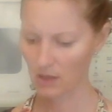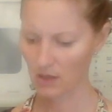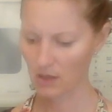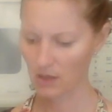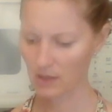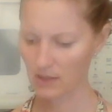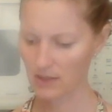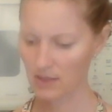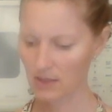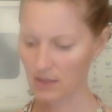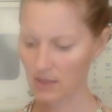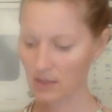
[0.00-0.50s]

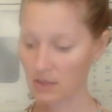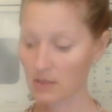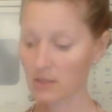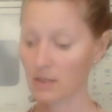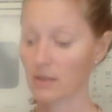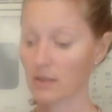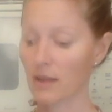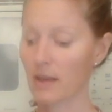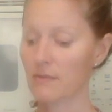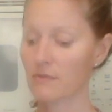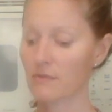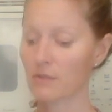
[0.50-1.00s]
It's a
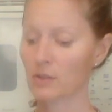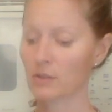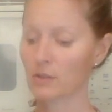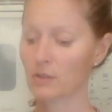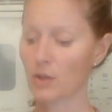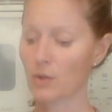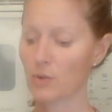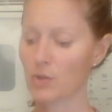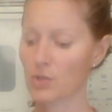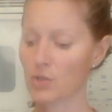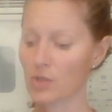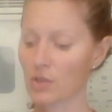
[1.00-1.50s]
delightful
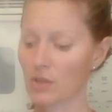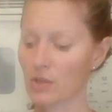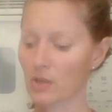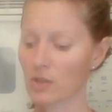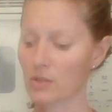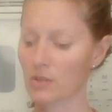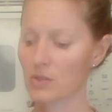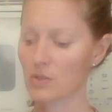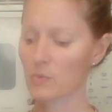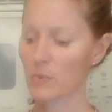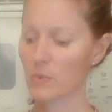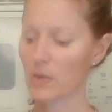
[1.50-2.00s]
low sugar
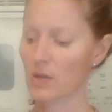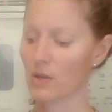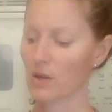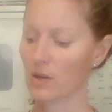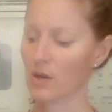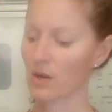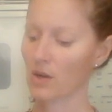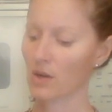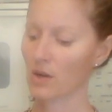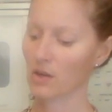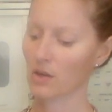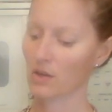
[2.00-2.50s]

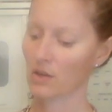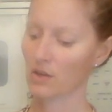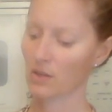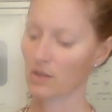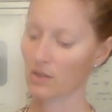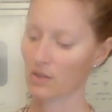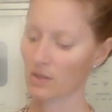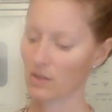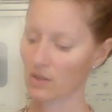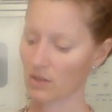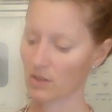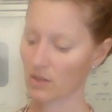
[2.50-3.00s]
sweetener,
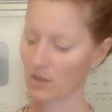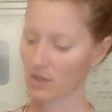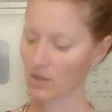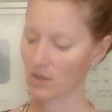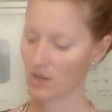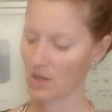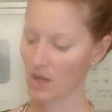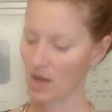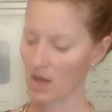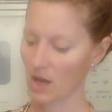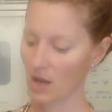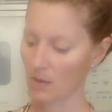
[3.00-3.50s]

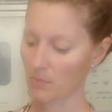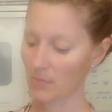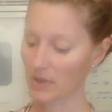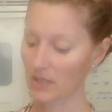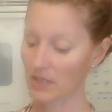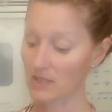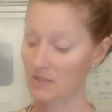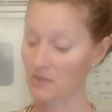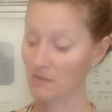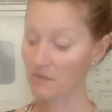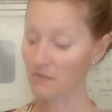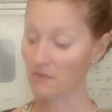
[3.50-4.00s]
but
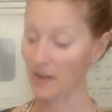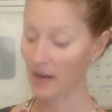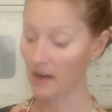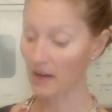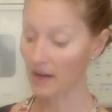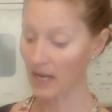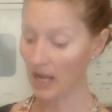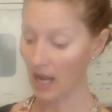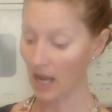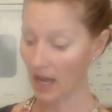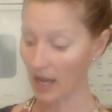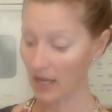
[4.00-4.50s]
it's
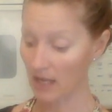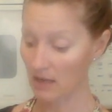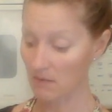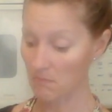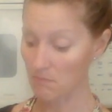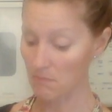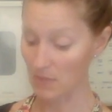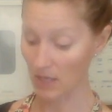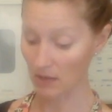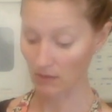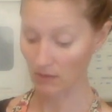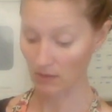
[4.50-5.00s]
very high in
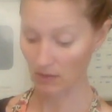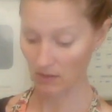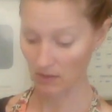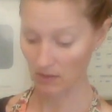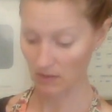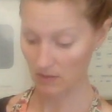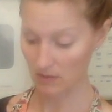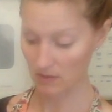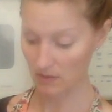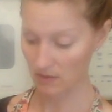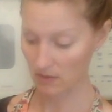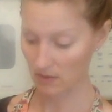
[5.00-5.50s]

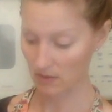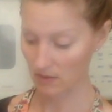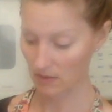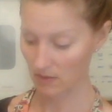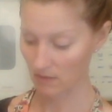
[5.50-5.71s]
minerals.